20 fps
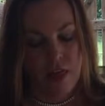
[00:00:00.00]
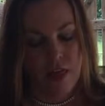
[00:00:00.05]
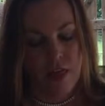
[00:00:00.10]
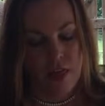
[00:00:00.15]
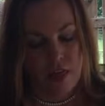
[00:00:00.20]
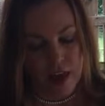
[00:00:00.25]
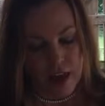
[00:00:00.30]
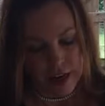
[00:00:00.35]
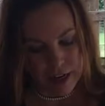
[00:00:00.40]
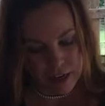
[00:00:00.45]

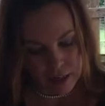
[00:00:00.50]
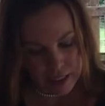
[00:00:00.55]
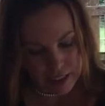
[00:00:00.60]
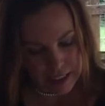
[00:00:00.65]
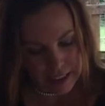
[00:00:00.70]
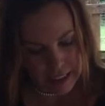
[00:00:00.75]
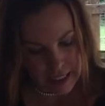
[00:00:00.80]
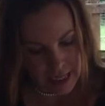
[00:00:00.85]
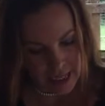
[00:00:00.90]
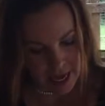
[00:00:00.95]
there
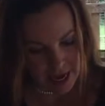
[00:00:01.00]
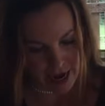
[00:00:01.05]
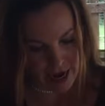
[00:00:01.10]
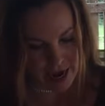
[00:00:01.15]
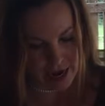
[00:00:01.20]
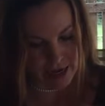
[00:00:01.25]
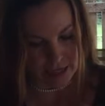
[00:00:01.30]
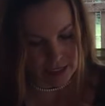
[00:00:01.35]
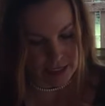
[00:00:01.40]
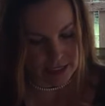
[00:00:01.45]
is
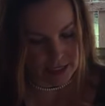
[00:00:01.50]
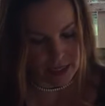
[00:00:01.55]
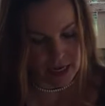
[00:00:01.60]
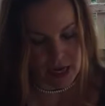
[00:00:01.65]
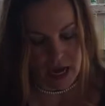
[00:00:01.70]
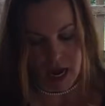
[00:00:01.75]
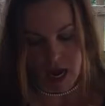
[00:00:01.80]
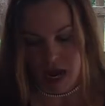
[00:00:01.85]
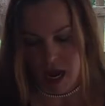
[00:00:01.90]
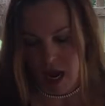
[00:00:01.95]
that.
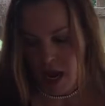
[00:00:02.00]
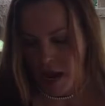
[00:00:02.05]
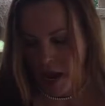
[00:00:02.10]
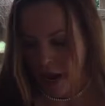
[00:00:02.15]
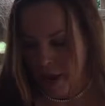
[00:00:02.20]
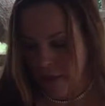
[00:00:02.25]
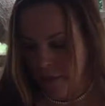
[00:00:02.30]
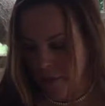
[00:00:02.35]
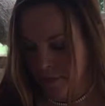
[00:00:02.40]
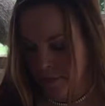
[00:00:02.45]

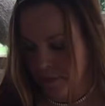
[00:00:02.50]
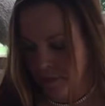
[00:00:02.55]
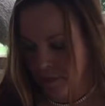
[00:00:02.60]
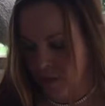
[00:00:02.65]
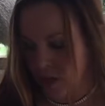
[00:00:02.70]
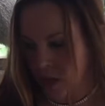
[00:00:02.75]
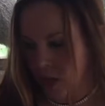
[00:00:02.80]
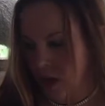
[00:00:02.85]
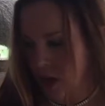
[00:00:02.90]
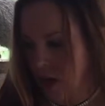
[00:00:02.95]

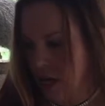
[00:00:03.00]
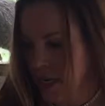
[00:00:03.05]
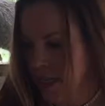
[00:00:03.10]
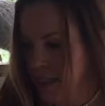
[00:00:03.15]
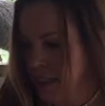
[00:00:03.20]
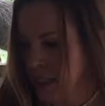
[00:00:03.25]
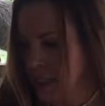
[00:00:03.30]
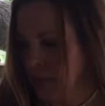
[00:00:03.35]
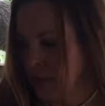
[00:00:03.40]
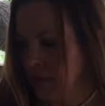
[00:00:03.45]
All right,
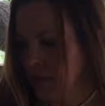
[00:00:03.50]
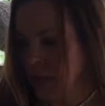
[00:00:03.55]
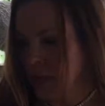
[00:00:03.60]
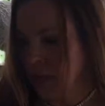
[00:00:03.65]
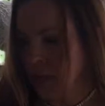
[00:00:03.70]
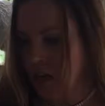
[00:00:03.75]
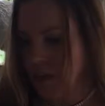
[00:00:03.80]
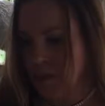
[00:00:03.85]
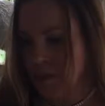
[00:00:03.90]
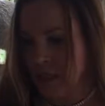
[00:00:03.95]
so we've
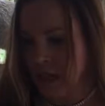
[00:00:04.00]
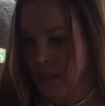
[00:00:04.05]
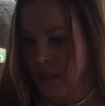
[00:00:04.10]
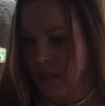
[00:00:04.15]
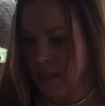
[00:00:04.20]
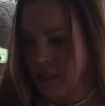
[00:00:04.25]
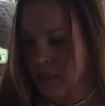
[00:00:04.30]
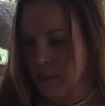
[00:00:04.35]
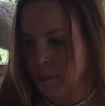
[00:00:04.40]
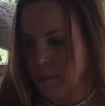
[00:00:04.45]
talked about
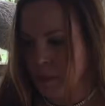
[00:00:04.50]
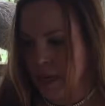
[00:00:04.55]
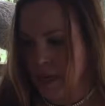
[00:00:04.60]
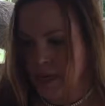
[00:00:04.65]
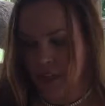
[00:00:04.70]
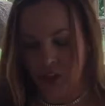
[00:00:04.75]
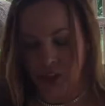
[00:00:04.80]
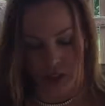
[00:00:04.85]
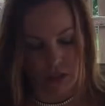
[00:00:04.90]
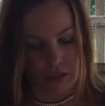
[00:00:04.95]
the
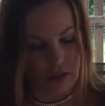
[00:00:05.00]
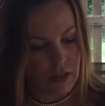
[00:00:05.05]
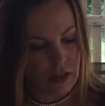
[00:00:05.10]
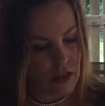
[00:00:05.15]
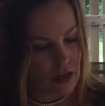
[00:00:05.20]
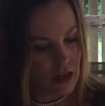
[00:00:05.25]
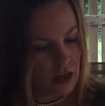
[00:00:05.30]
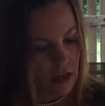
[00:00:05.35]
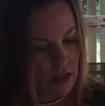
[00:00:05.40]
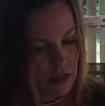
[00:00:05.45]
Spanish
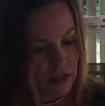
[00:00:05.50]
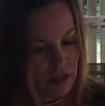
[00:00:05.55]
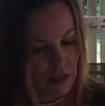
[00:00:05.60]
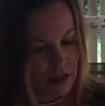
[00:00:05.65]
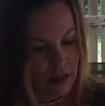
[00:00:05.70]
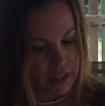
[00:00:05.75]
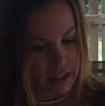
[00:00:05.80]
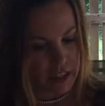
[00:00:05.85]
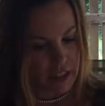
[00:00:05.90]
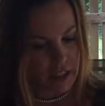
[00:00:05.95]

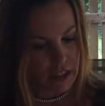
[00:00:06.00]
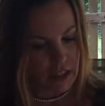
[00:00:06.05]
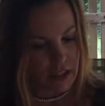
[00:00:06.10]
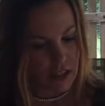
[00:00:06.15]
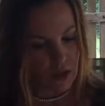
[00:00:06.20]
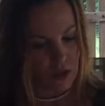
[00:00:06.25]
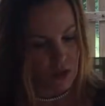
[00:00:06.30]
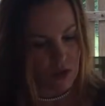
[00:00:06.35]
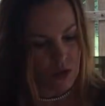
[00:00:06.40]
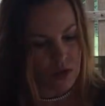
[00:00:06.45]

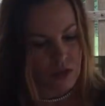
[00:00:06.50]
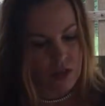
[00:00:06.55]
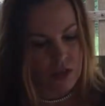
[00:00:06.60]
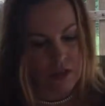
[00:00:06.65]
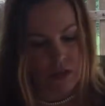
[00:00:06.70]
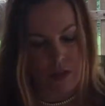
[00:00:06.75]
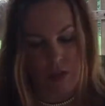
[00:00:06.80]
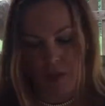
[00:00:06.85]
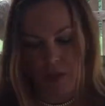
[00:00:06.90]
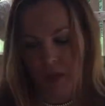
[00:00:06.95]

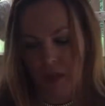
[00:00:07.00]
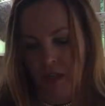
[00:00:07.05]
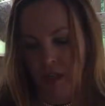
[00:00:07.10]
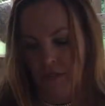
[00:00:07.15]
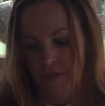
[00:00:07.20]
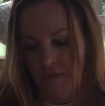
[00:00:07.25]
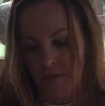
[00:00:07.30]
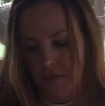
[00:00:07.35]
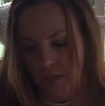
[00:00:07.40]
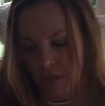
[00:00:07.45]
conquistadors. We've
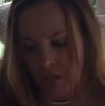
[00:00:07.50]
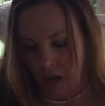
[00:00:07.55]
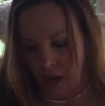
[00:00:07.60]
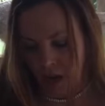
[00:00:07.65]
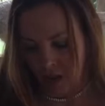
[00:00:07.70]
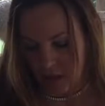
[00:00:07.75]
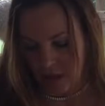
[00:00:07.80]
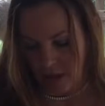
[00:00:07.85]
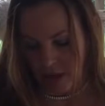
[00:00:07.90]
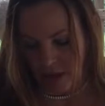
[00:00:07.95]

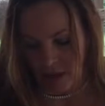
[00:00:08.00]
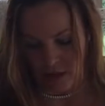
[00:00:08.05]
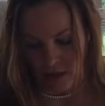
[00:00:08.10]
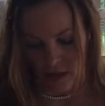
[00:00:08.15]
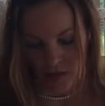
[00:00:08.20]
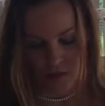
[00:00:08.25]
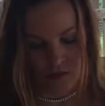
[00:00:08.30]
talked about